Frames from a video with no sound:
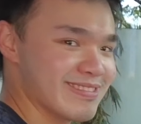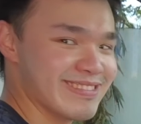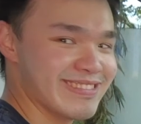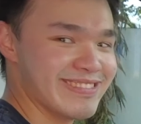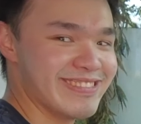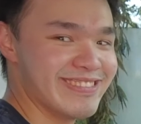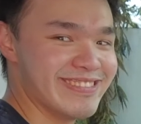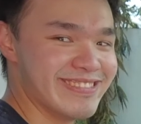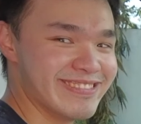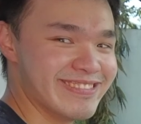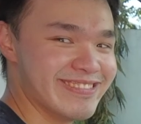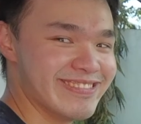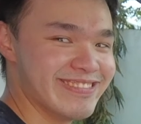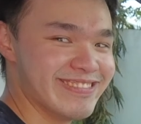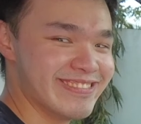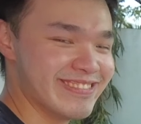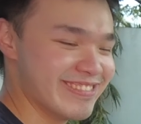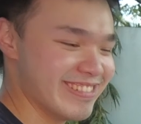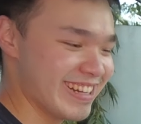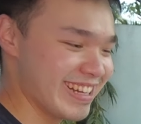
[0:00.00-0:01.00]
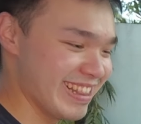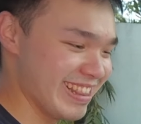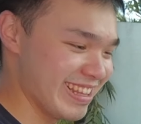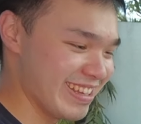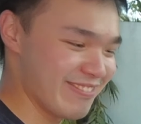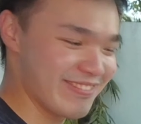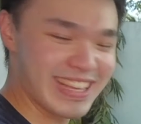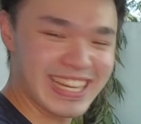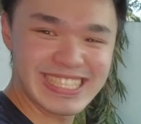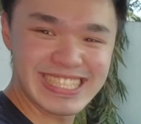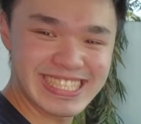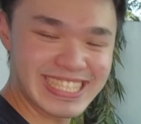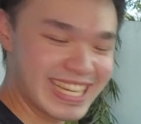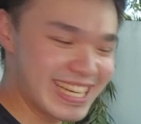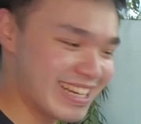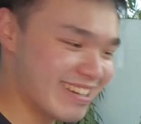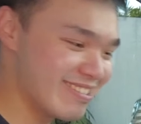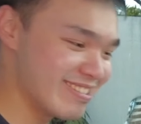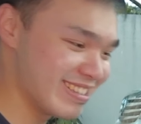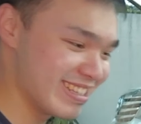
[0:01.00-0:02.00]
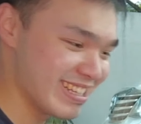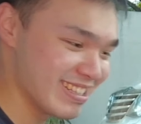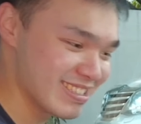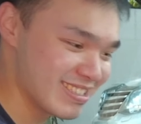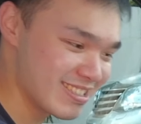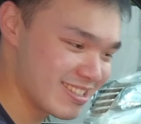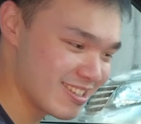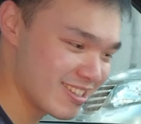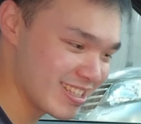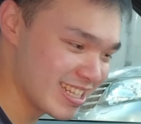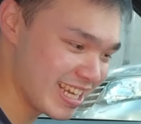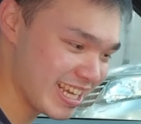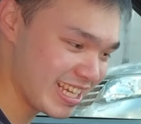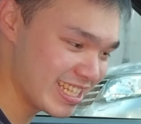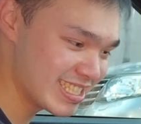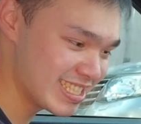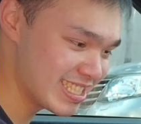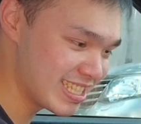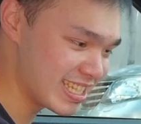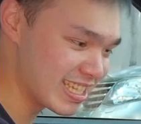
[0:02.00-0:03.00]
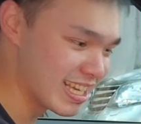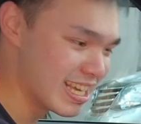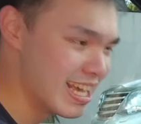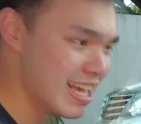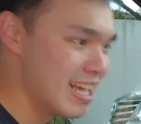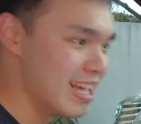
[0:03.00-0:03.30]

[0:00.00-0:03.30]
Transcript: Oh, I love that sound. Now let's turn on the AC.